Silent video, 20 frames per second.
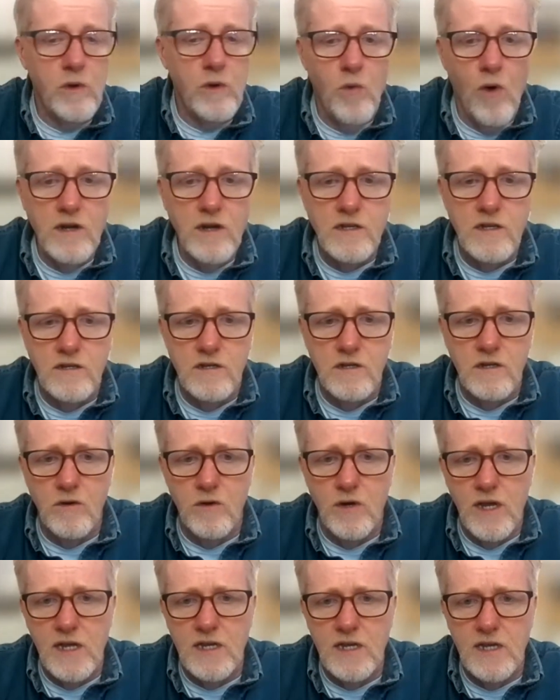we want to
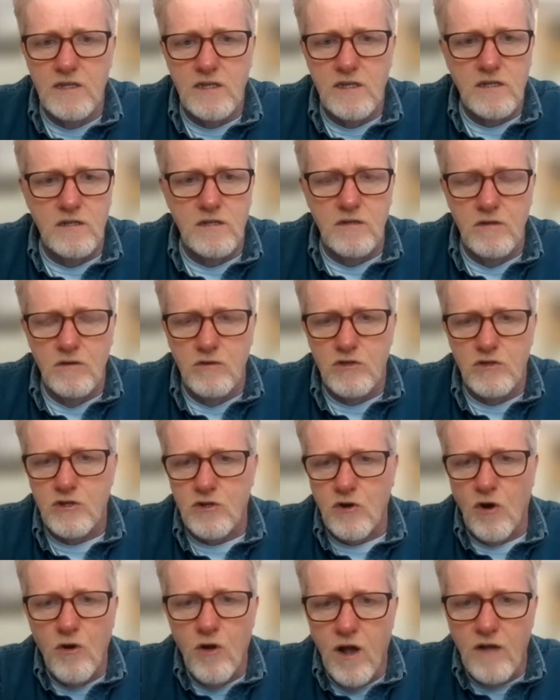do is to
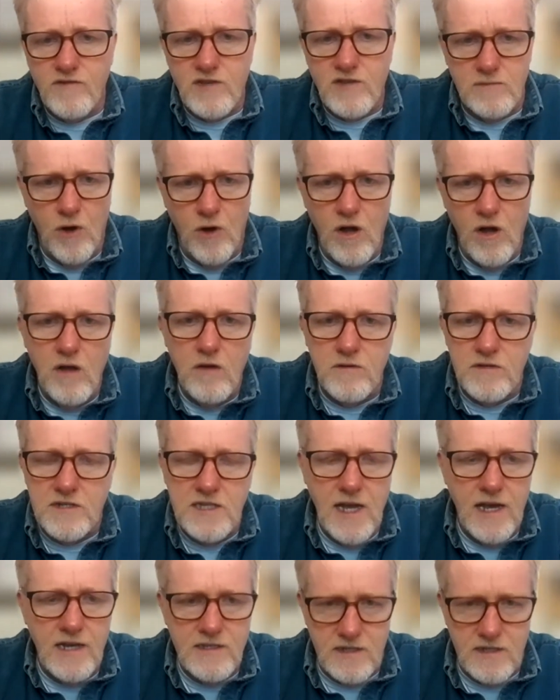start off small,
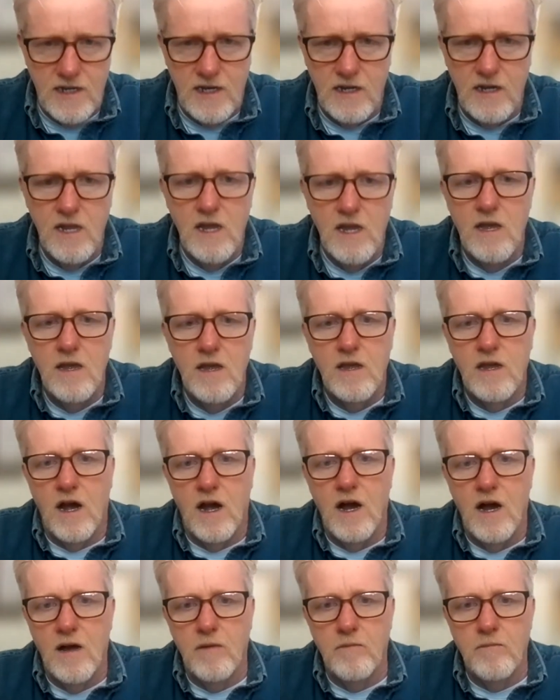test it.
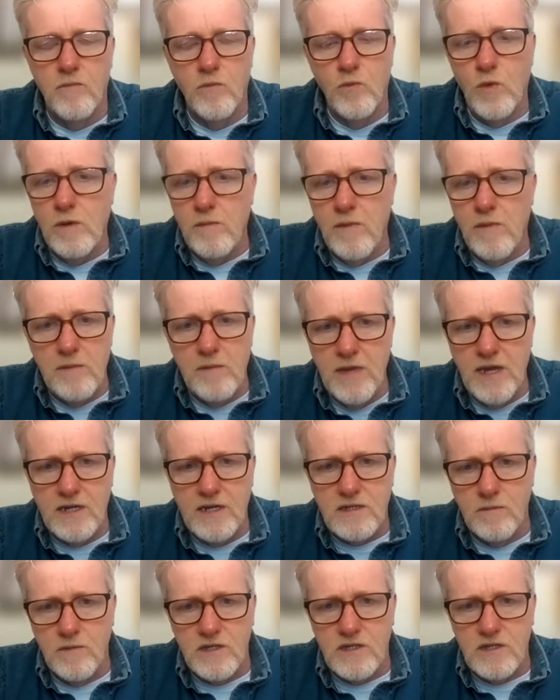Um, we might make
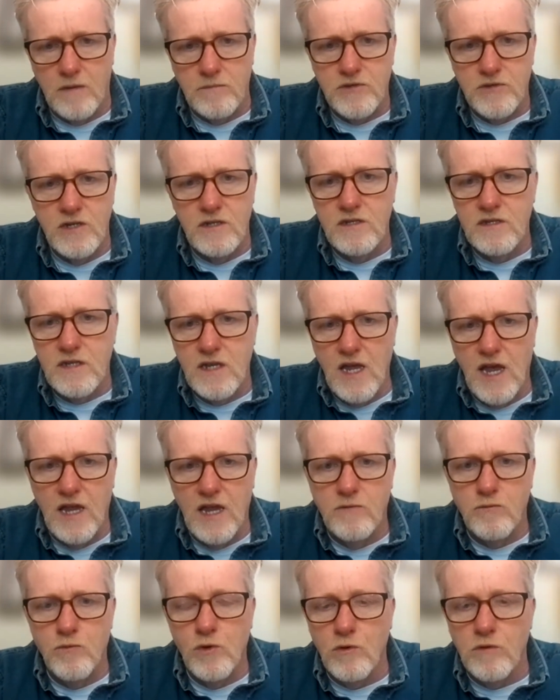some assumptions
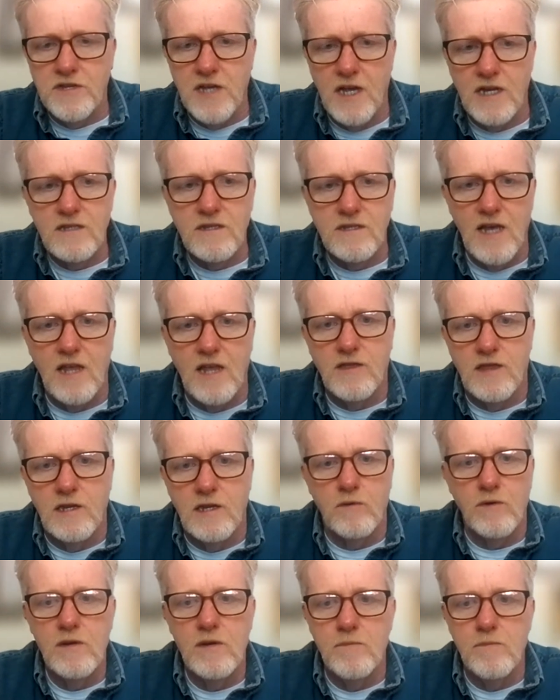and we'll test that
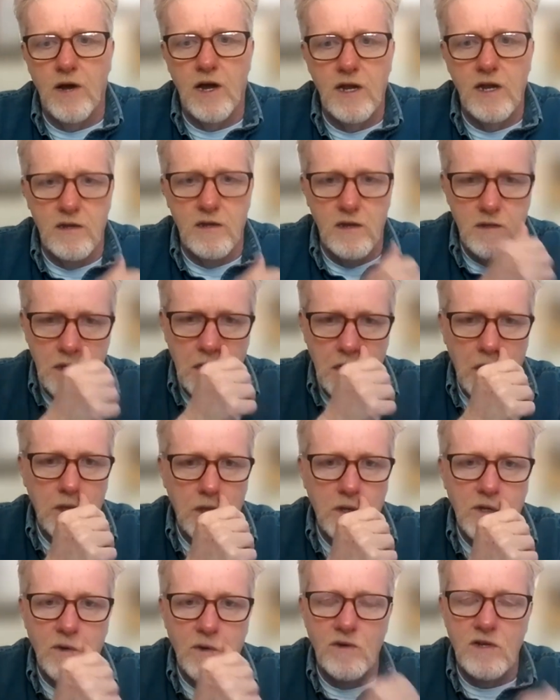theory by
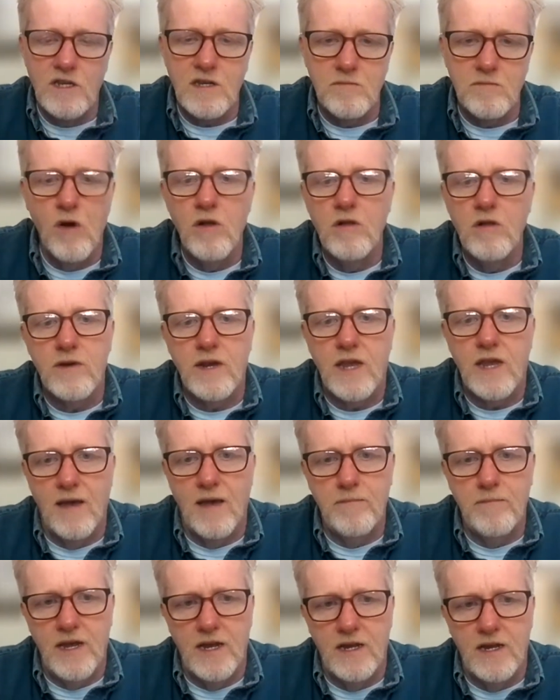doing smaller
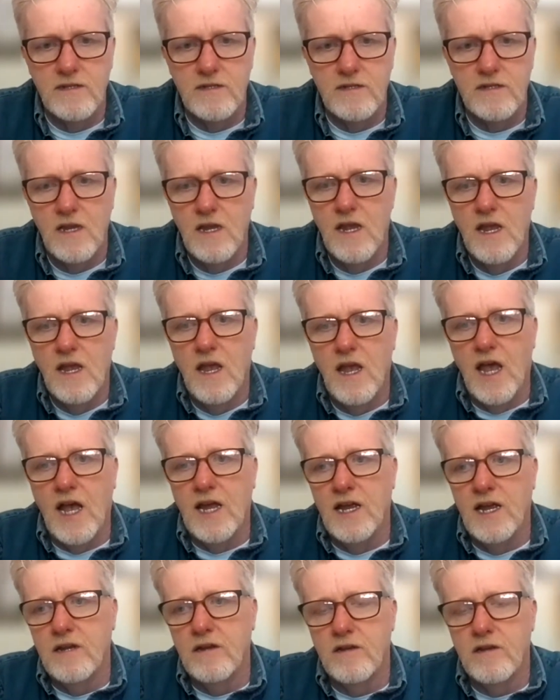campaigns
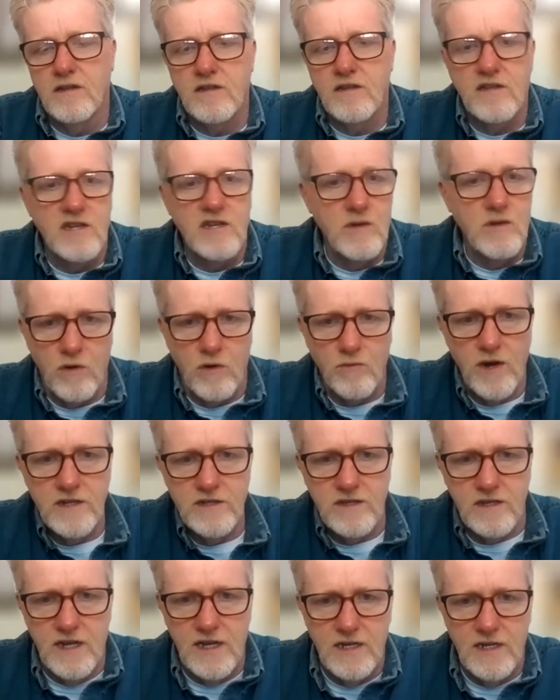and see what
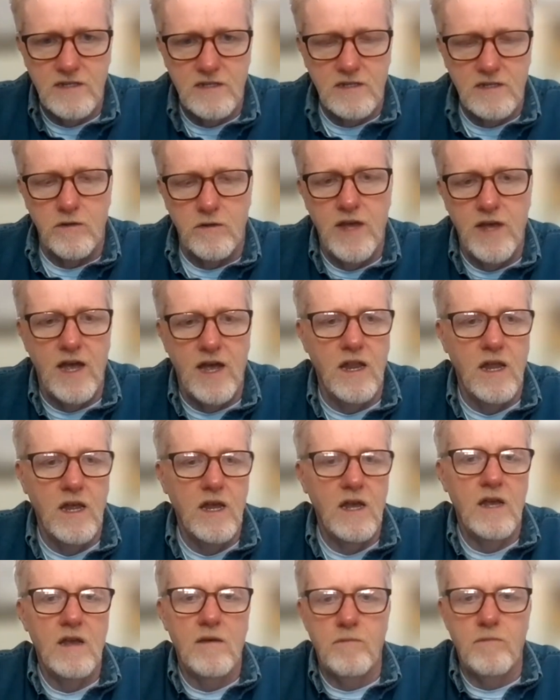resonates so that
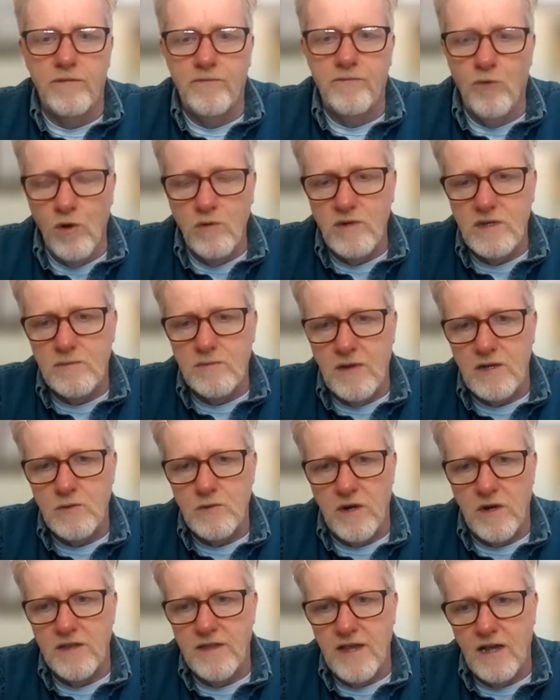before we spend
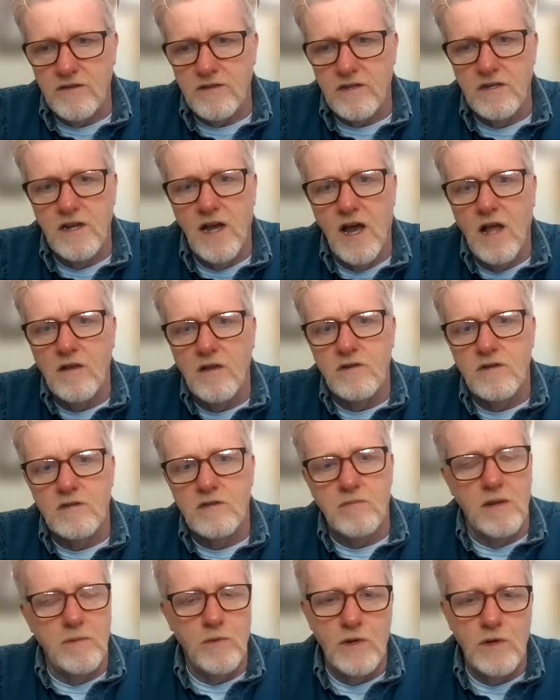
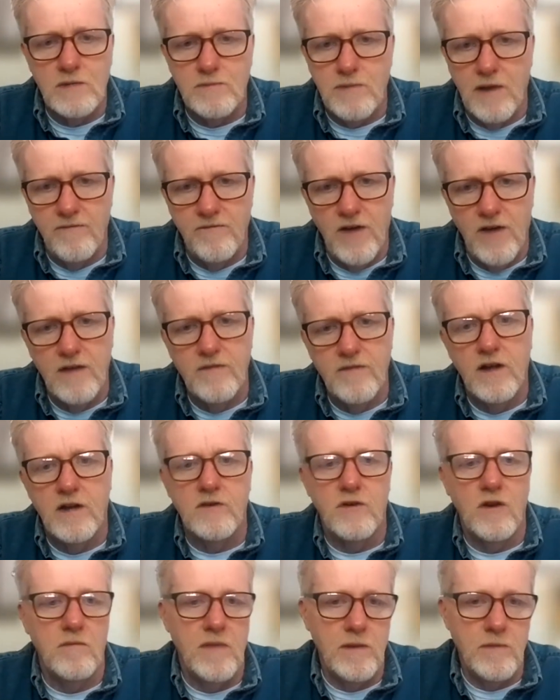$20,000, maybe we spend
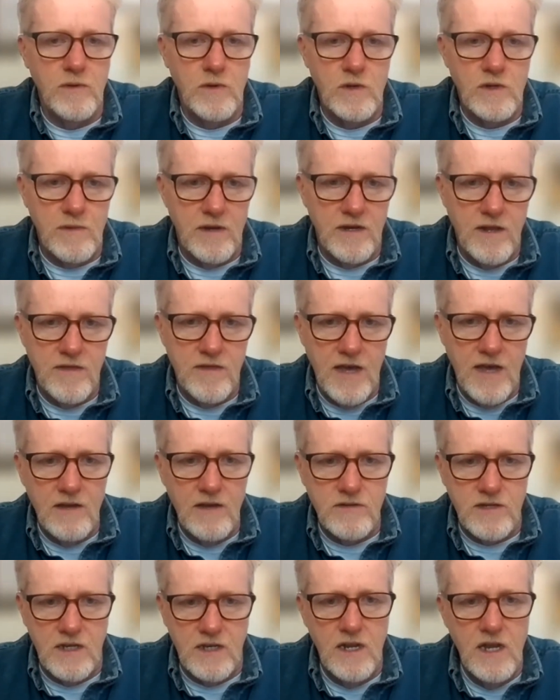500, maybe we spend a
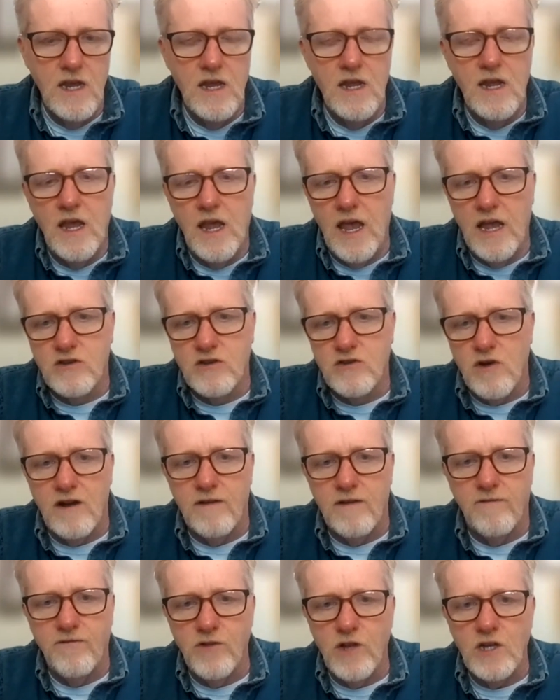thousand and try
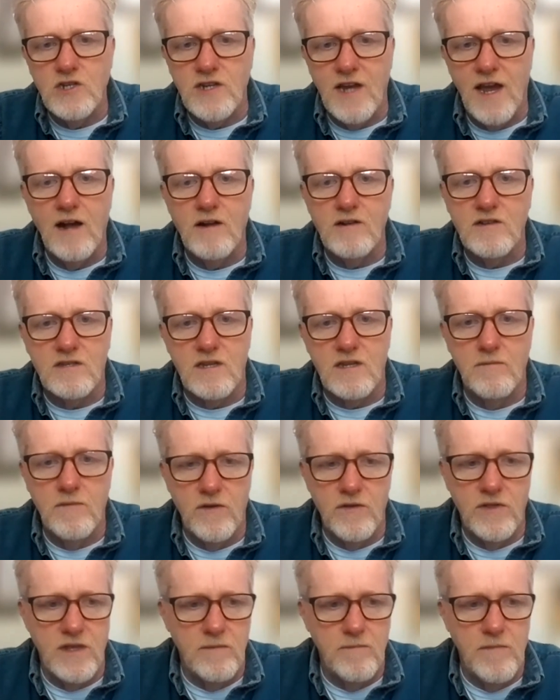to flush out some
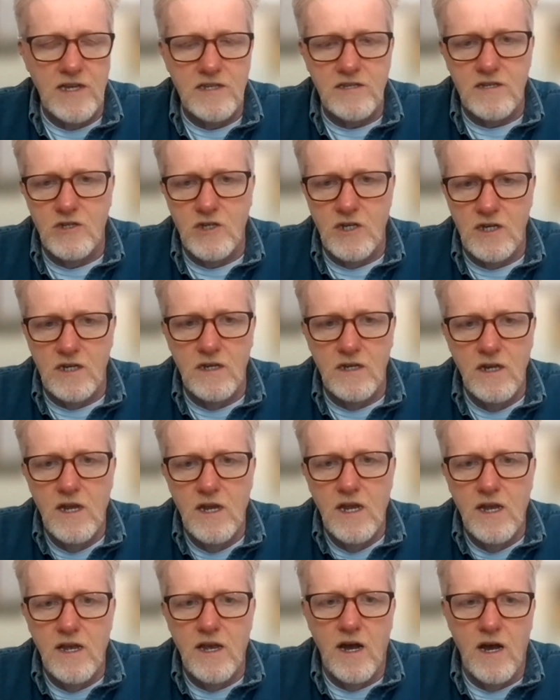of the messaging
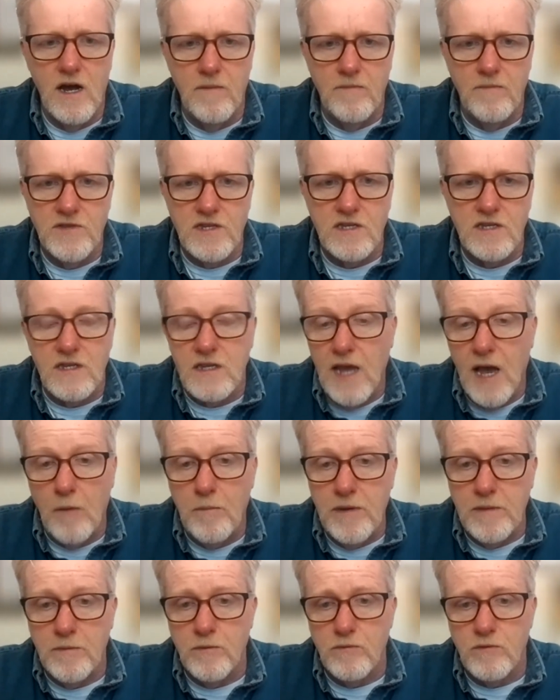um, to see how
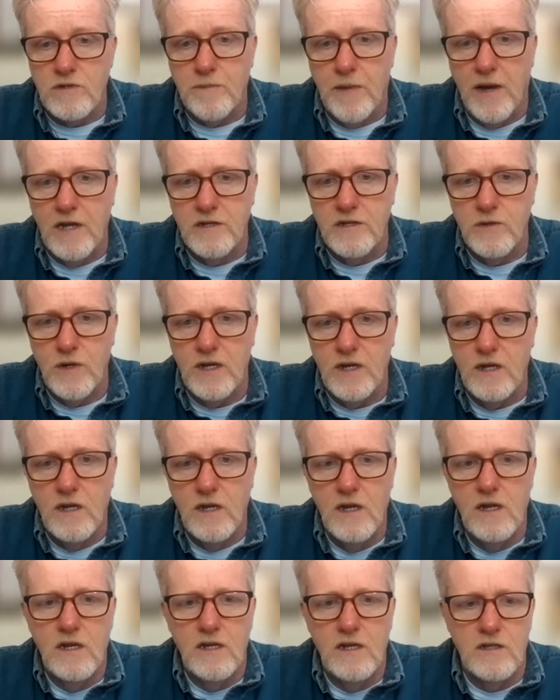people respond to it.
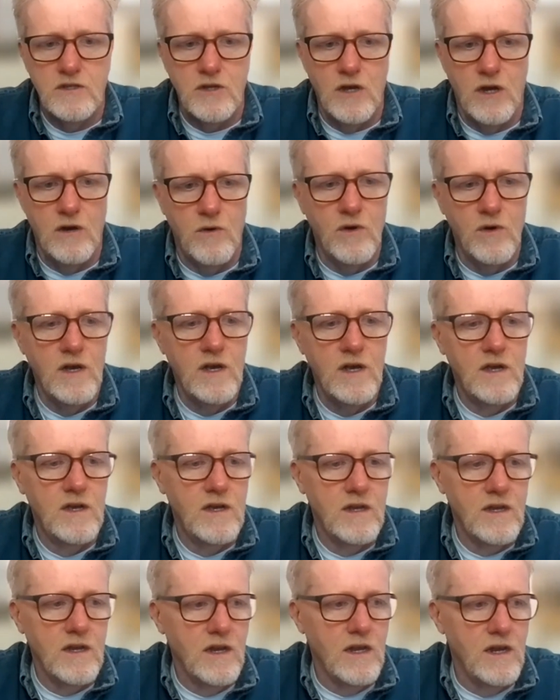So,
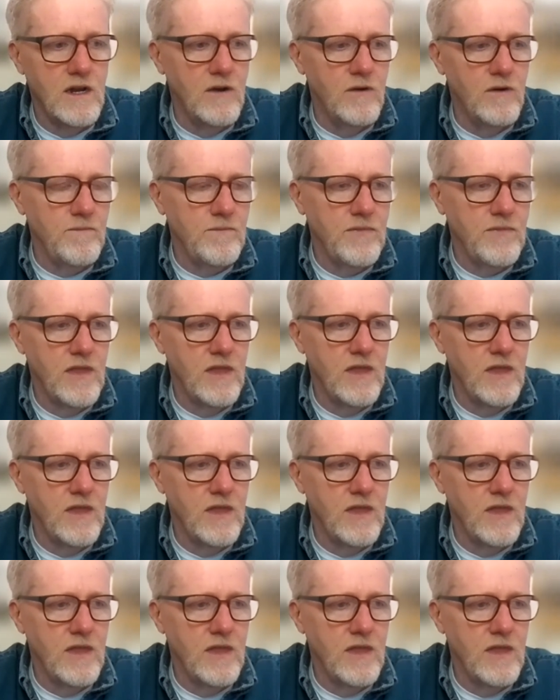you know,